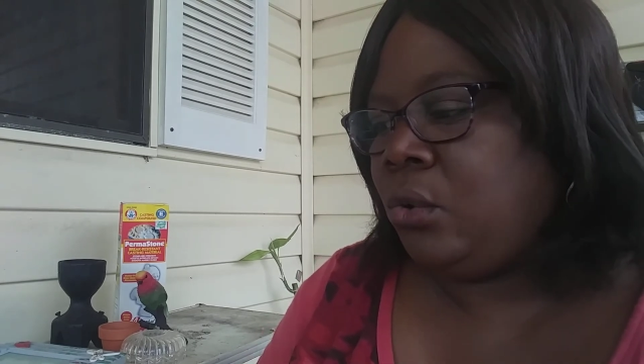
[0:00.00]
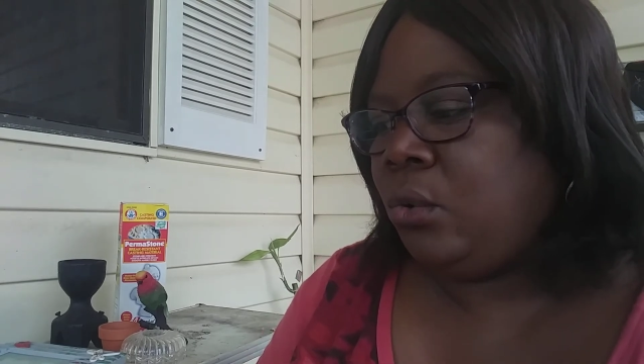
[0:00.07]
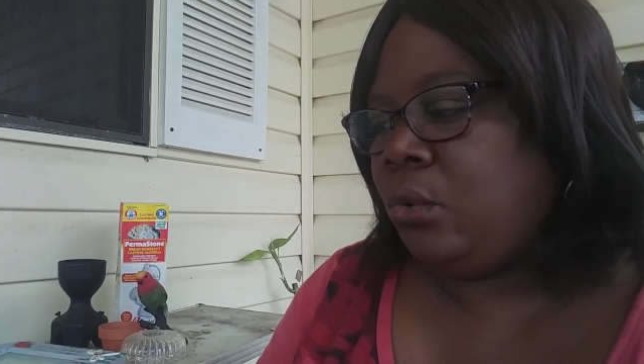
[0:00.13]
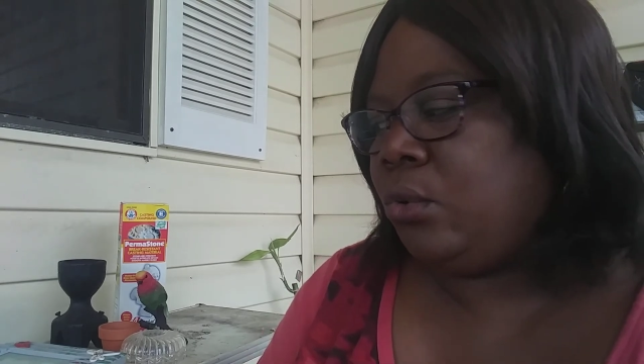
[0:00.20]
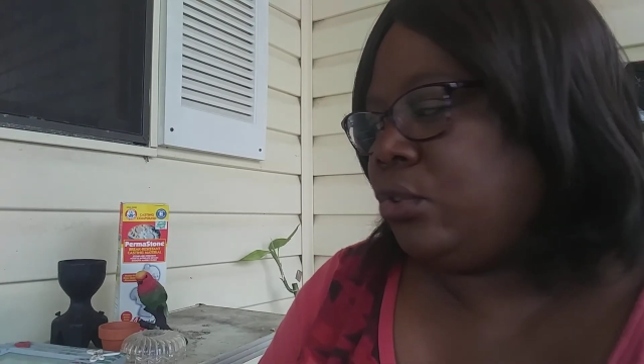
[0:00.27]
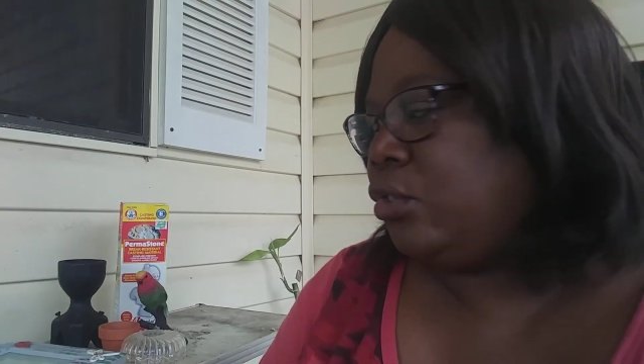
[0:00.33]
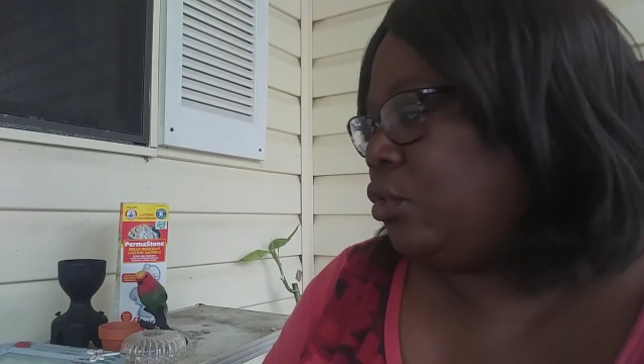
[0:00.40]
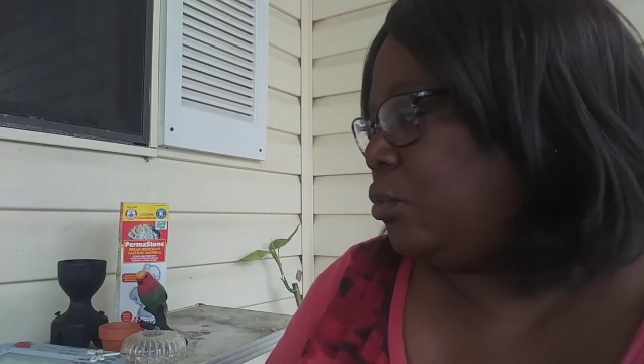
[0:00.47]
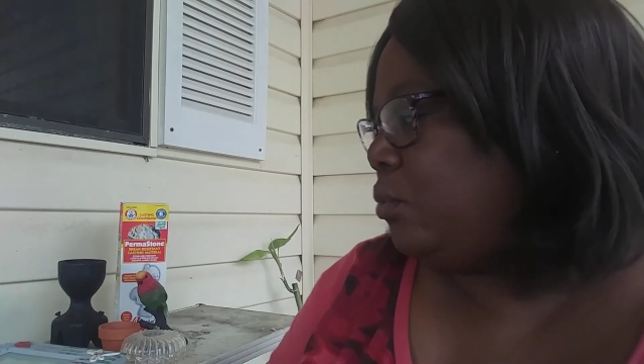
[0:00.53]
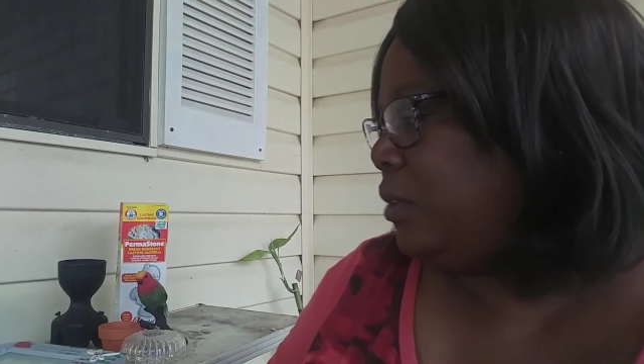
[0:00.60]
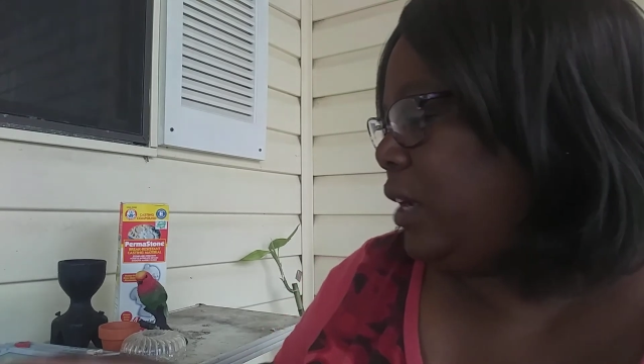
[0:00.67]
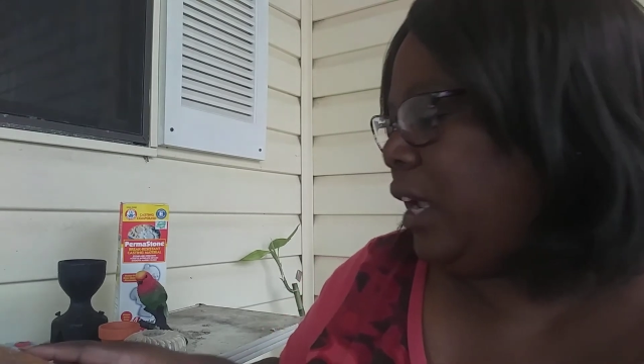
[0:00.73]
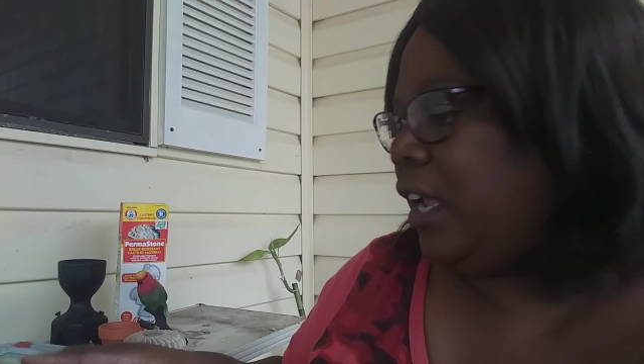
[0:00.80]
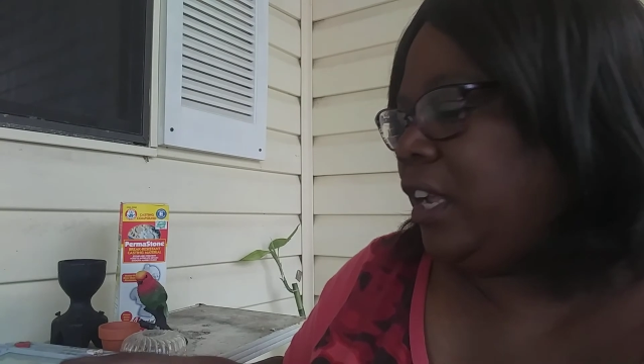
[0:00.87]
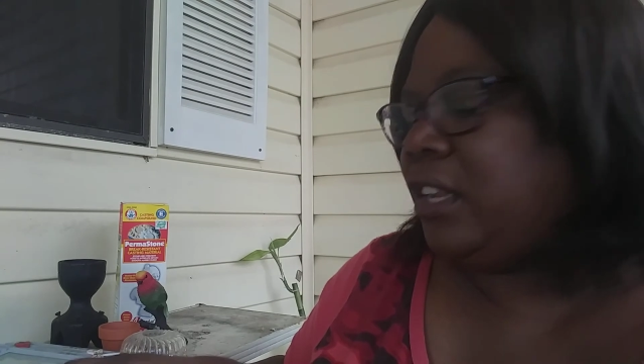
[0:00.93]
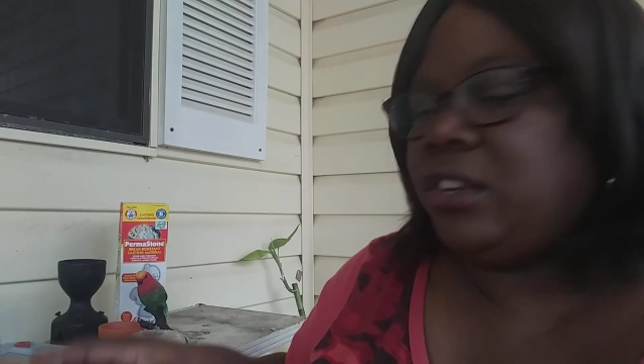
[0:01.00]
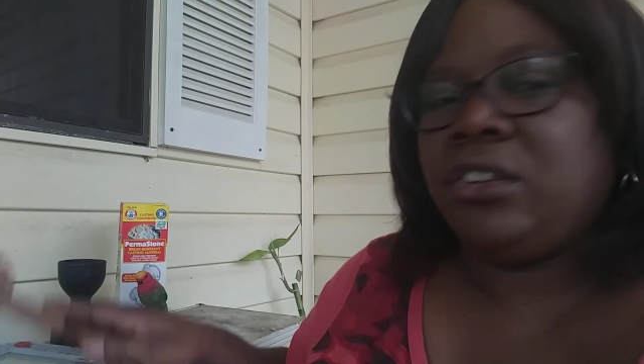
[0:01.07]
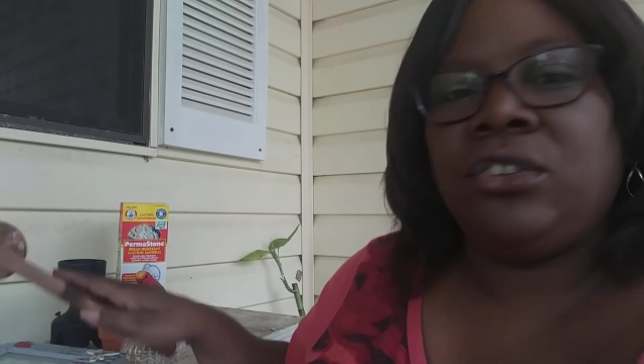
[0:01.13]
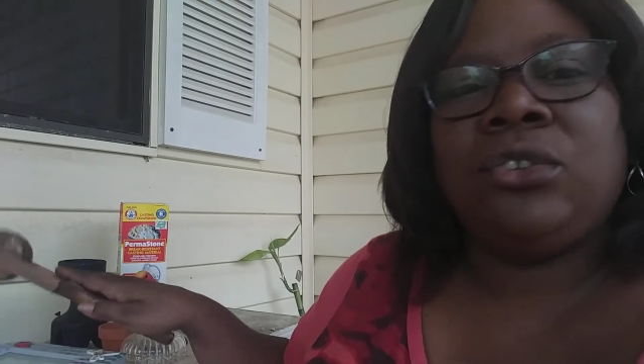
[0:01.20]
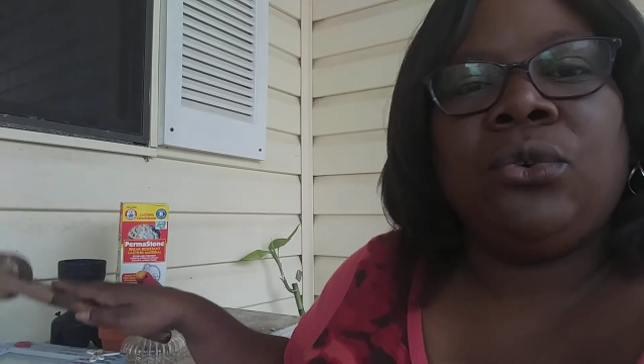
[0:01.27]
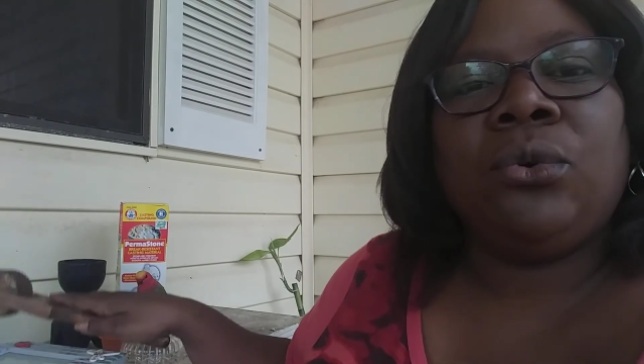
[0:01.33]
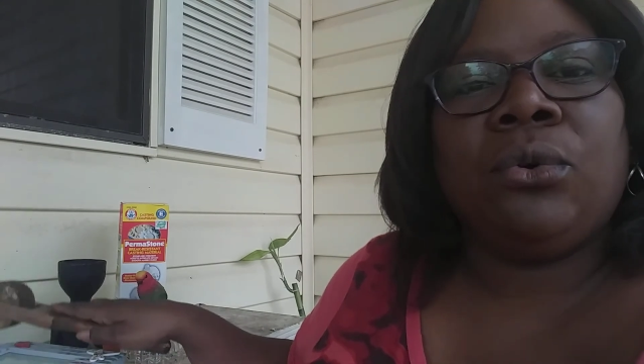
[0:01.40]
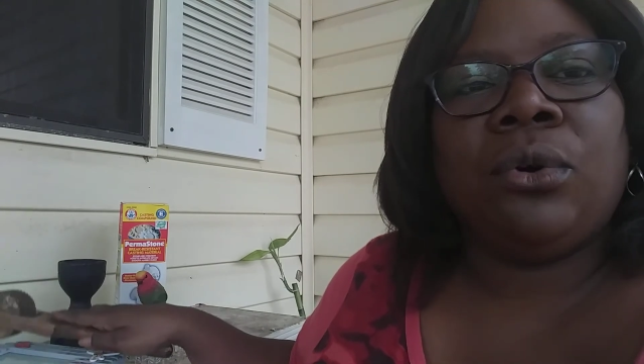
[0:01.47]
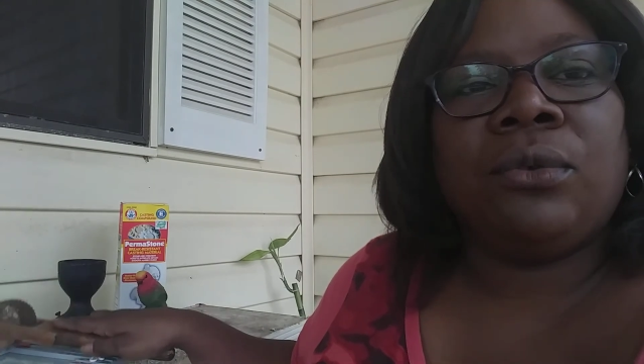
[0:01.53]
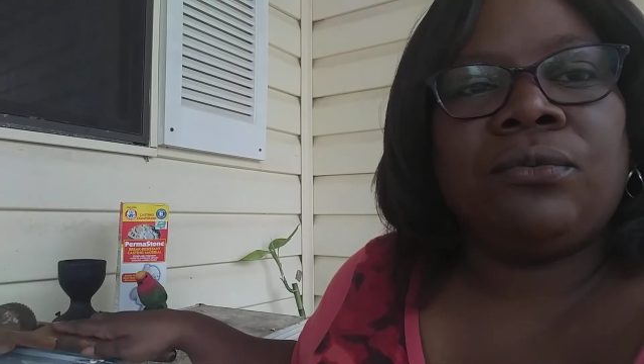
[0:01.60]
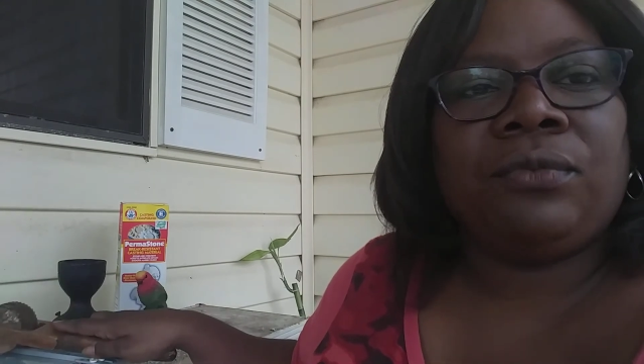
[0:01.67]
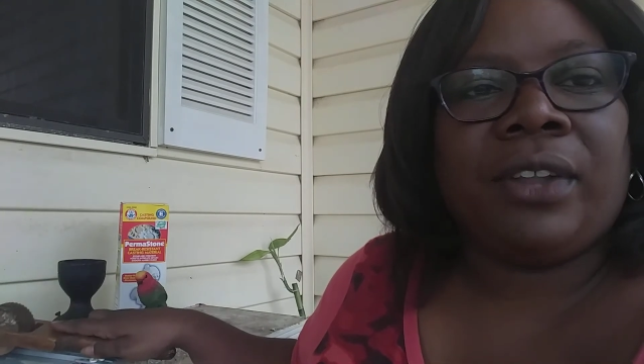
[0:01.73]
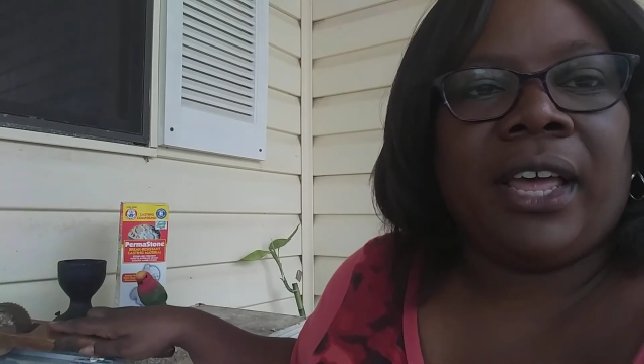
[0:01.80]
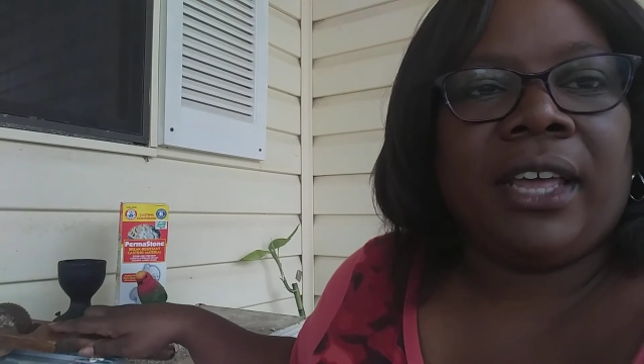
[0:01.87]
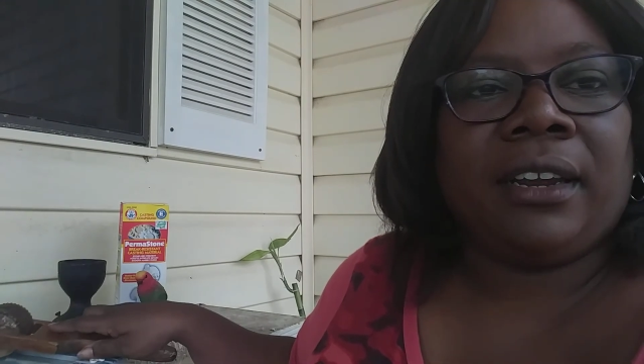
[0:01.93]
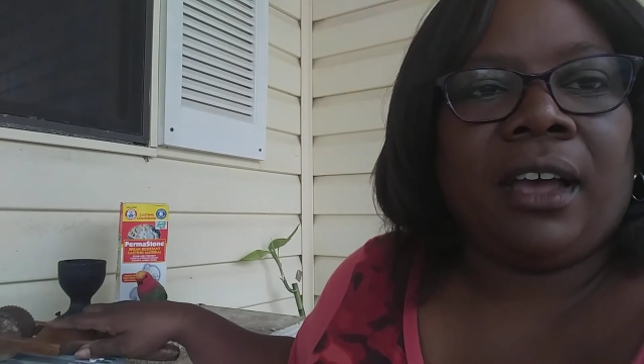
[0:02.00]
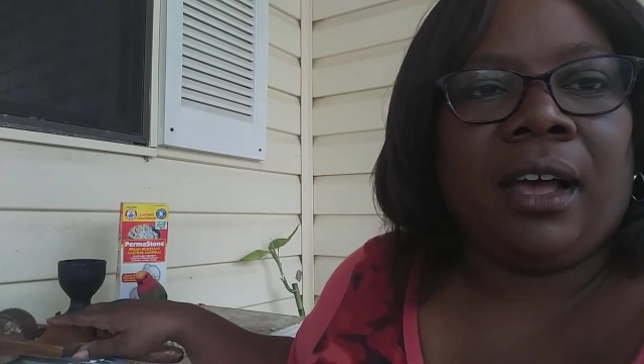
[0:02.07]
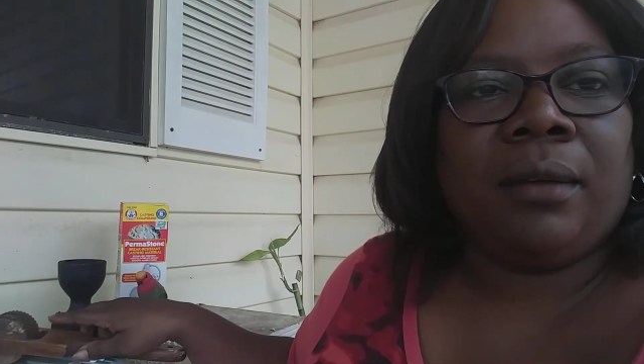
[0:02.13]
or to create your flat